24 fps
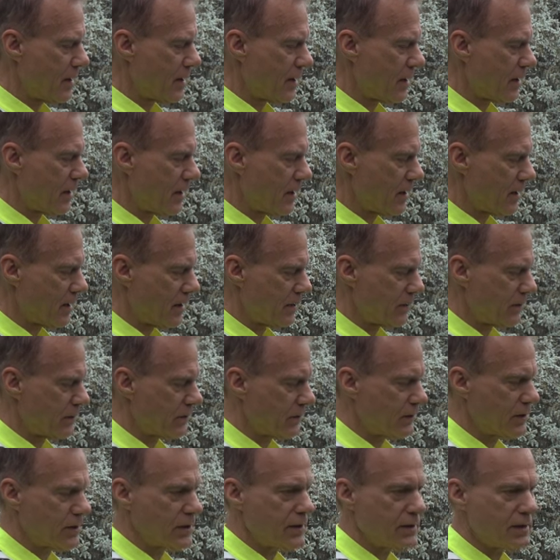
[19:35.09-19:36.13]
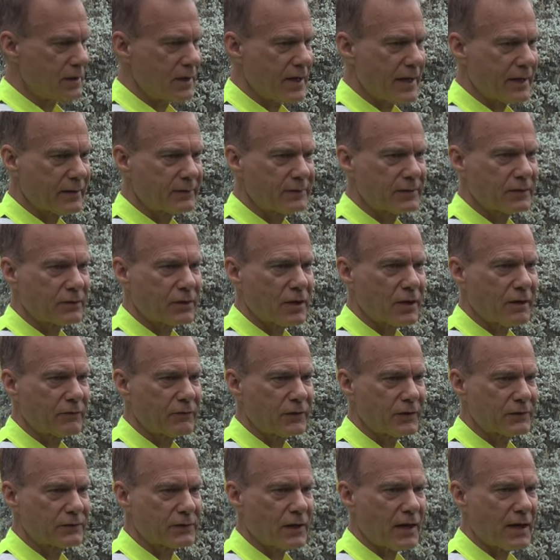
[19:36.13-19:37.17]
The exit of
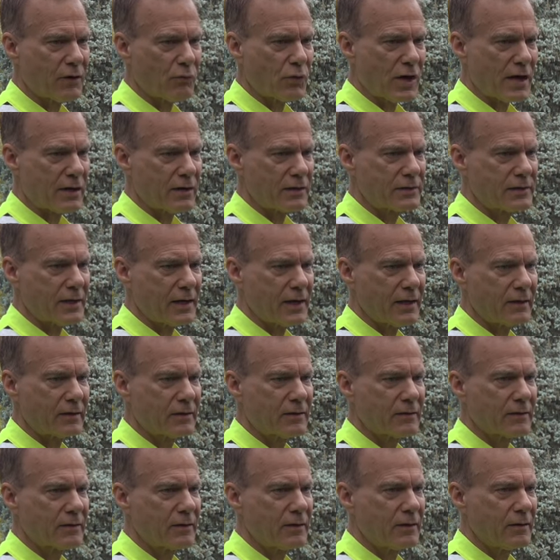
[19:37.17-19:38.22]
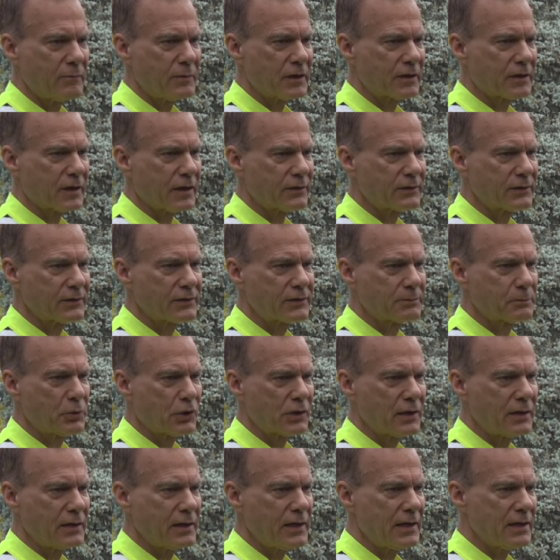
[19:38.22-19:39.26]
this hot water tank, because it's
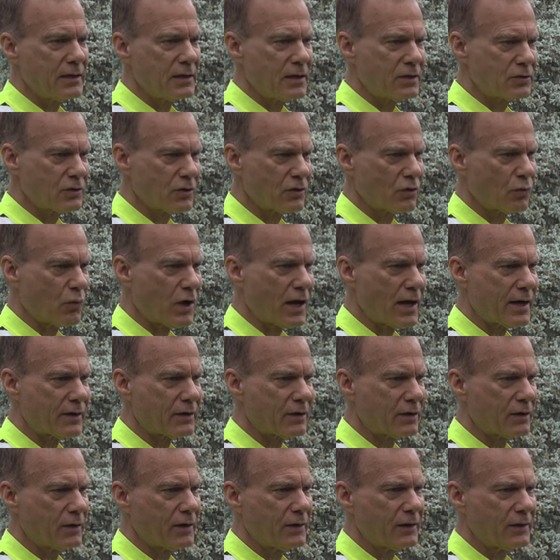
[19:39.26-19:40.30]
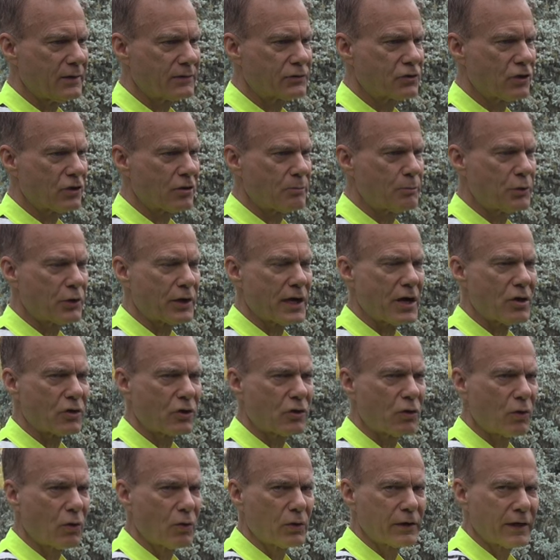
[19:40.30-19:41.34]
putting heat into the water, is going to put out
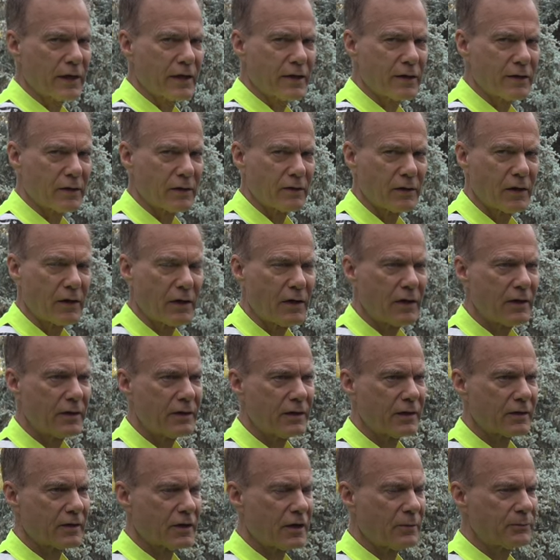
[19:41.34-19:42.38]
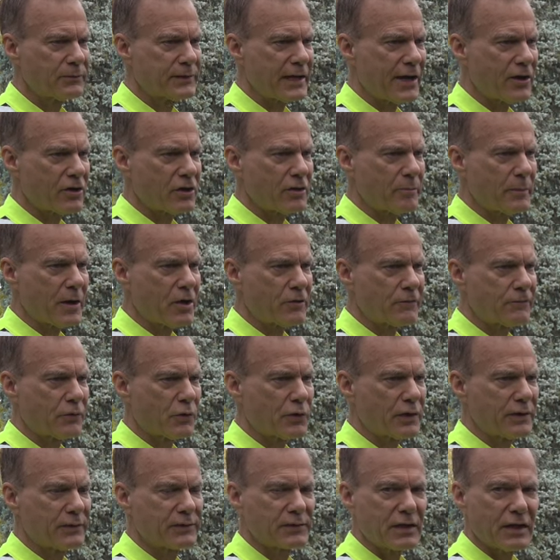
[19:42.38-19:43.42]
cold air. It comes out at about
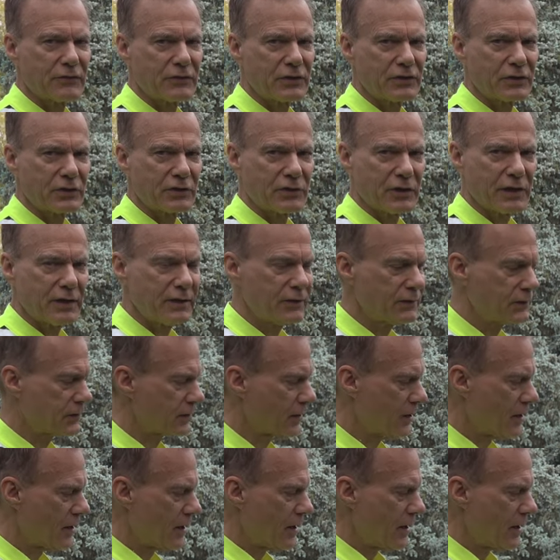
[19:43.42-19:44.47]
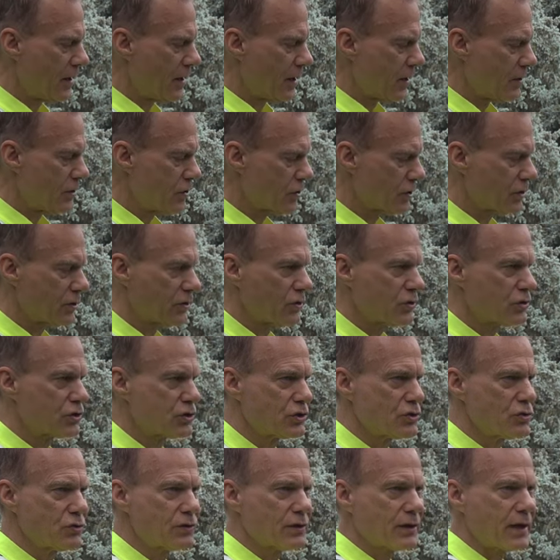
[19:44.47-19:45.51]
47 degrees. You can
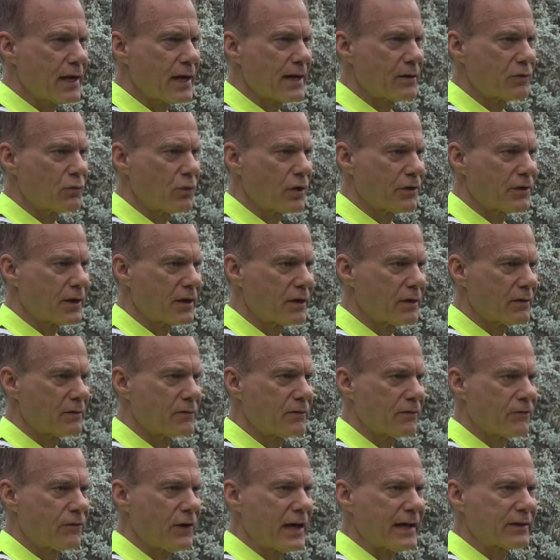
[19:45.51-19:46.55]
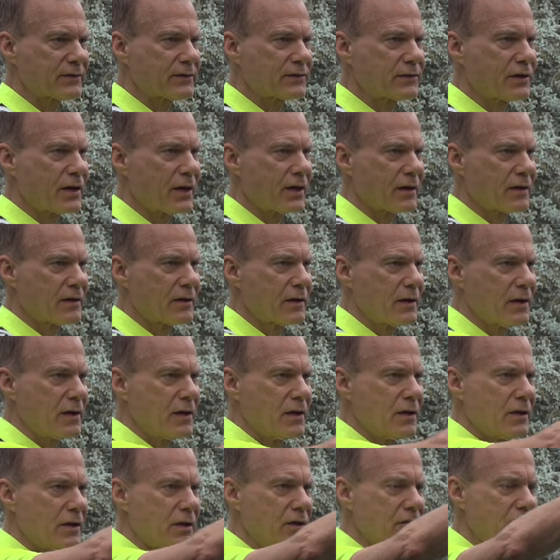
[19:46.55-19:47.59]
shoot that with a flex duct
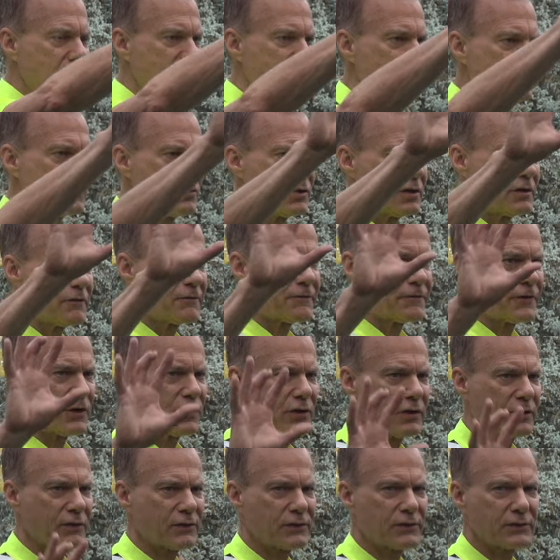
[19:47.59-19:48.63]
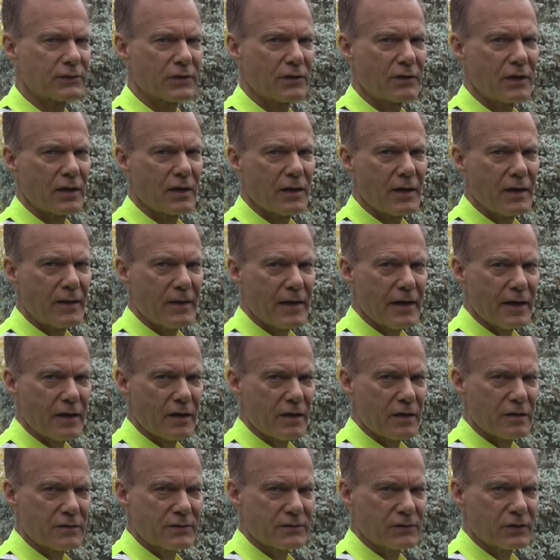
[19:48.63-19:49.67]
into the furnace
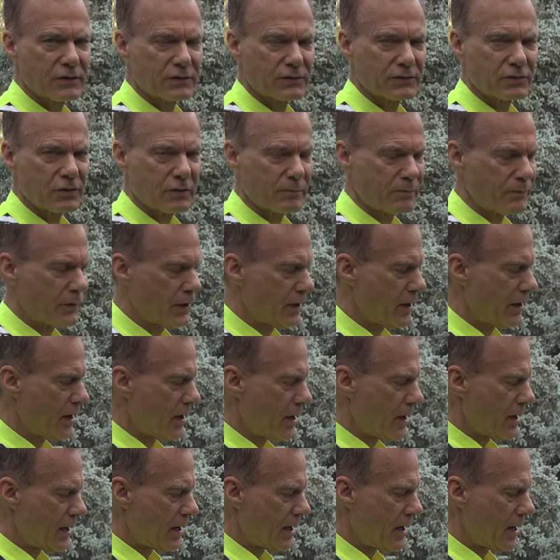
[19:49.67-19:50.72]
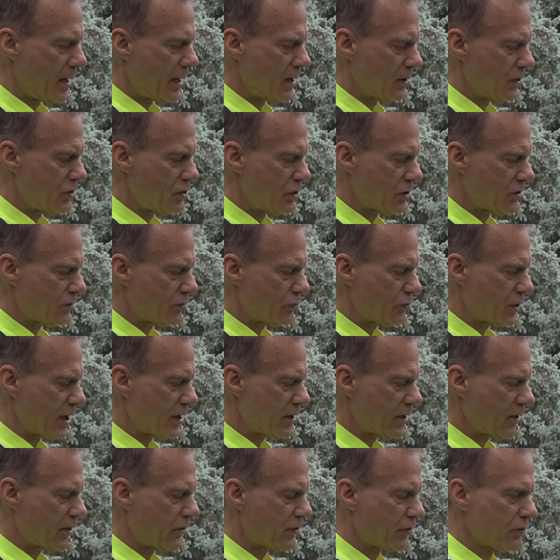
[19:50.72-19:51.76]
air system, and you can
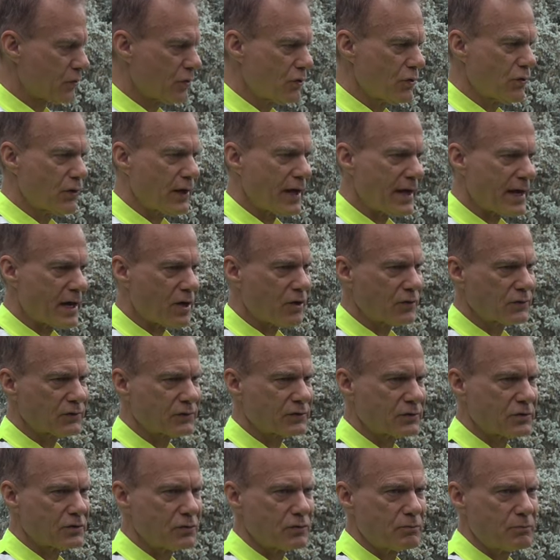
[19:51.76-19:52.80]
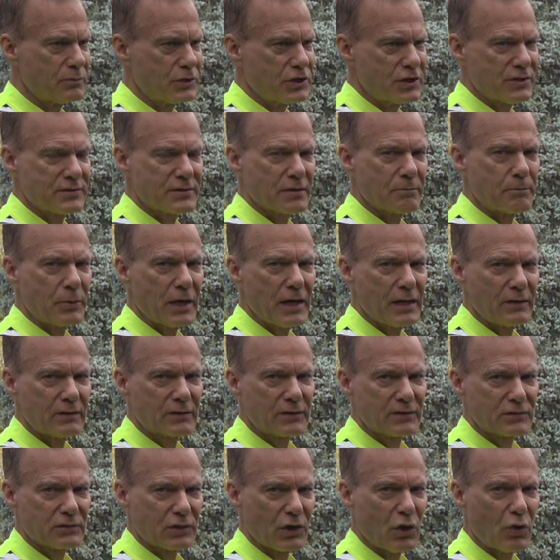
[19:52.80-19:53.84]
run it through the house to dissipate
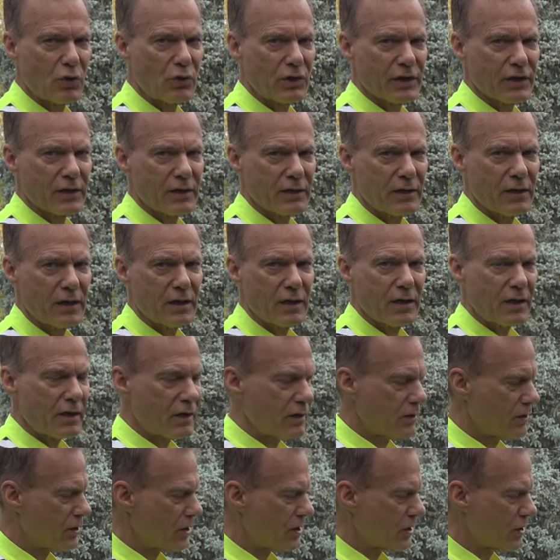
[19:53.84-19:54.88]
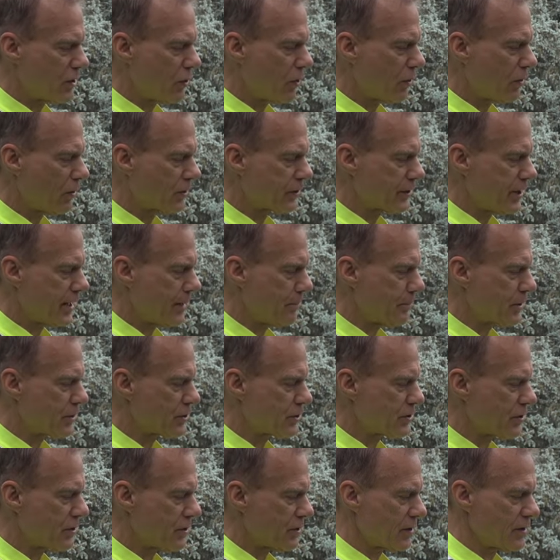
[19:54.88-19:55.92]
slowly the cold
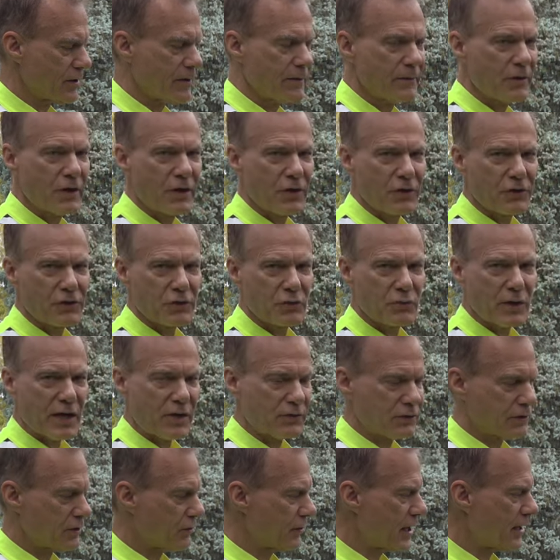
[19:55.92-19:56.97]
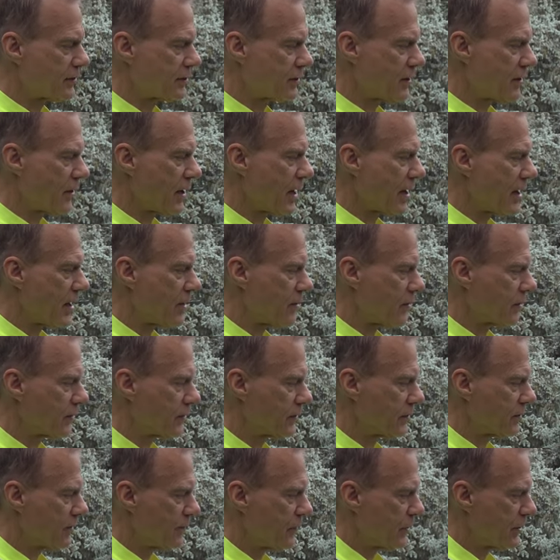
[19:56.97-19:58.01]
temperature throughout the rest of the
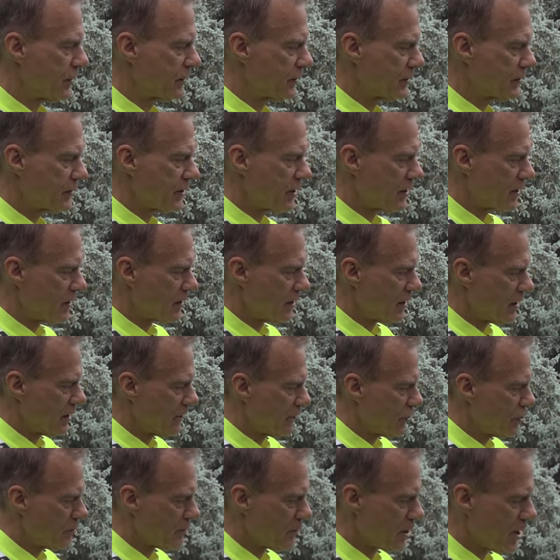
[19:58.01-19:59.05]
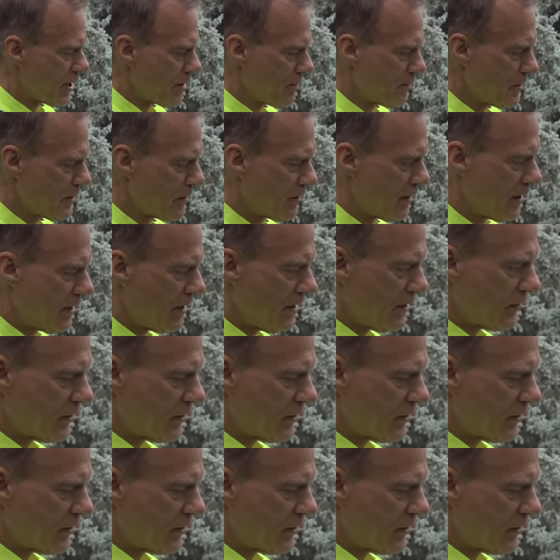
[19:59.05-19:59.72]
house. This is the living room carpet.